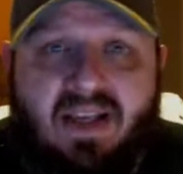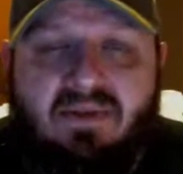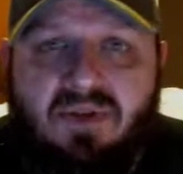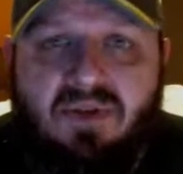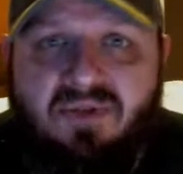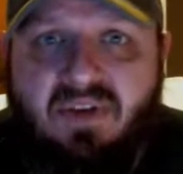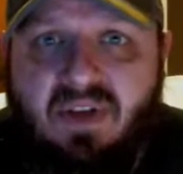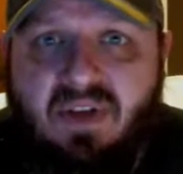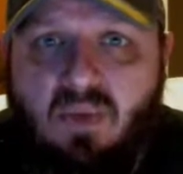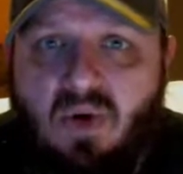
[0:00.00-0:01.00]
That gives you
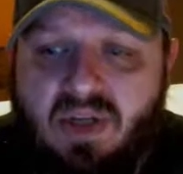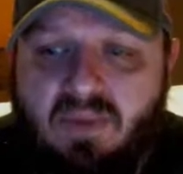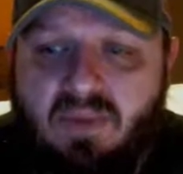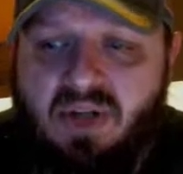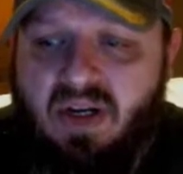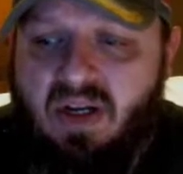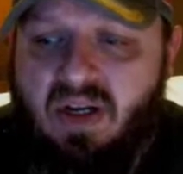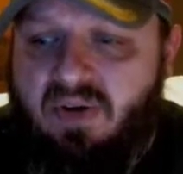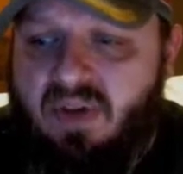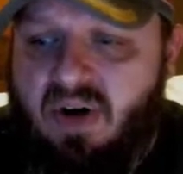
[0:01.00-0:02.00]
50 more, so that puts you at
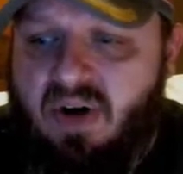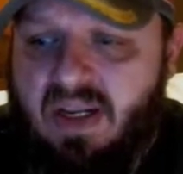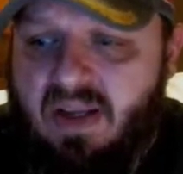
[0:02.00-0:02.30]
130.